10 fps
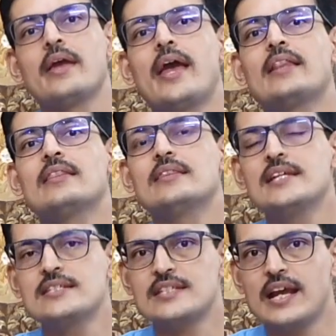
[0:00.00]
And
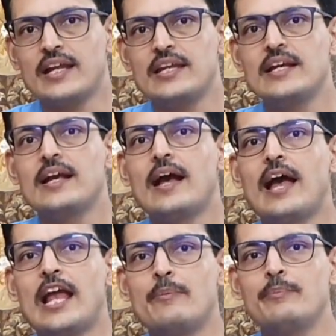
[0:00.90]
this technique
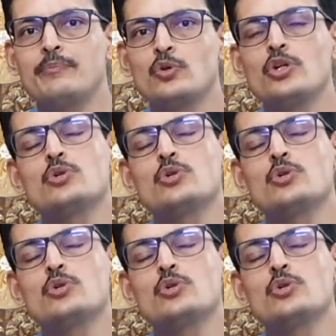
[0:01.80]
I'm going